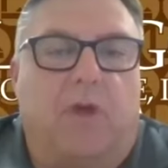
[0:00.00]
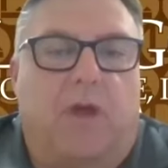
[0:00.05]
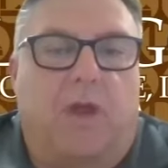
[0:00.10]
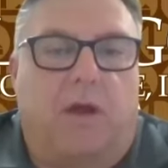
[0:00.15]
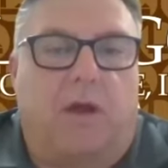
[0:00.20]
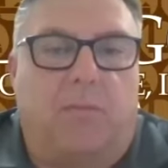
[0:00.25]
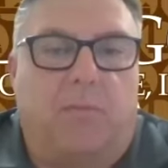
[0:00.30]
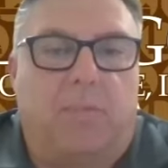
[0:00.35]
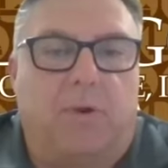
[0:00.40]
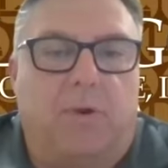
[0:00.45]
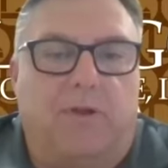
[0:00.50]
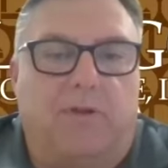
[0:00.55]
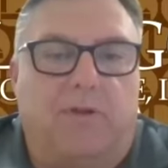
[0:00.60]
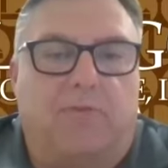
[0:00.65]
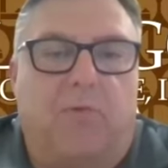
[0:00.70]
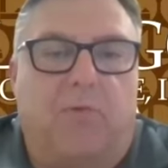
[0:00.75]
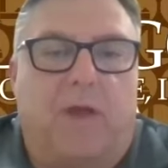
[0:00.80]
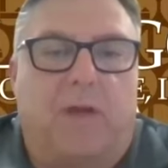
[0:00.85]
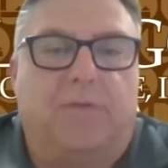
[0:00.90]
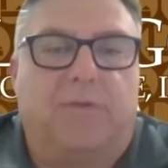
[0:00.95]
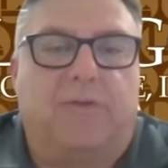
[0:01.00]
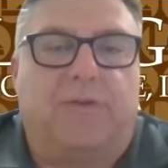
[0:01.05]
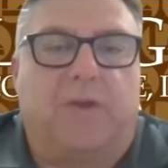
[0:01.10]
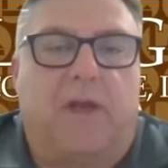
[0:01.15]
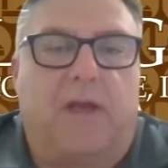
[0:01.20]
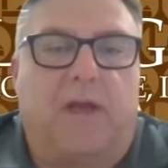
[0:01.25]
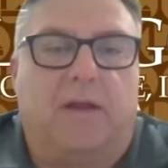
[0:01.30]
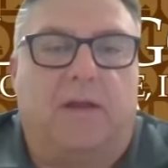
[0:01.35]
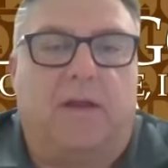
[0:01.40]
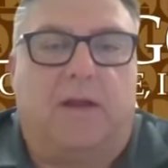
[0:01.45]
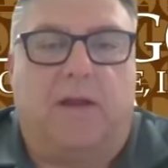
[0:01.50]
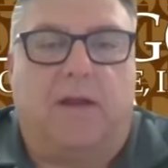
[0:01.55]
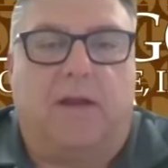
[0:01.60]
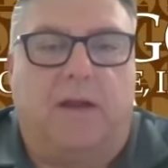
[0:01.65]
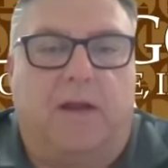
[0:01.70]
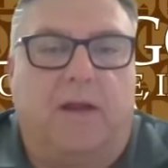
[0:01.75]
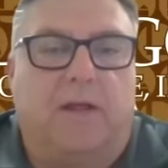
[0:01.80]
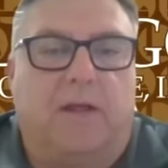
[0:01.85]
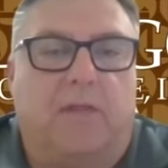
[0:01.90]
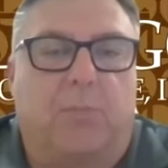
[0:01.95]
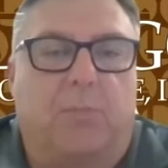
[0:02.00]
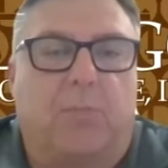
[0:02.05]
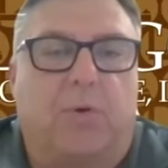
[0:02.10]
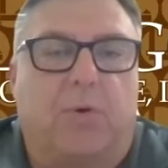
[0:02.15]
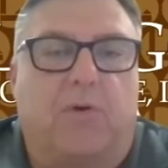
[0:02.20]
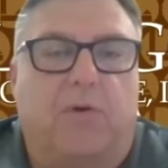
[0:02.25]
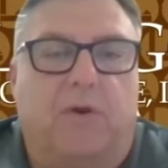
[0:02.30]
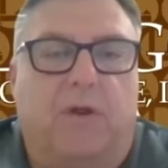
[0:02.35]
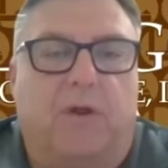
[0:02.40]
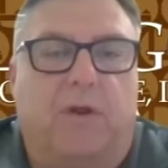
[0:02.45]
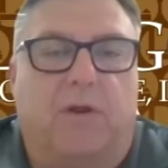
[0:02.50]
company's website and any of the pertinent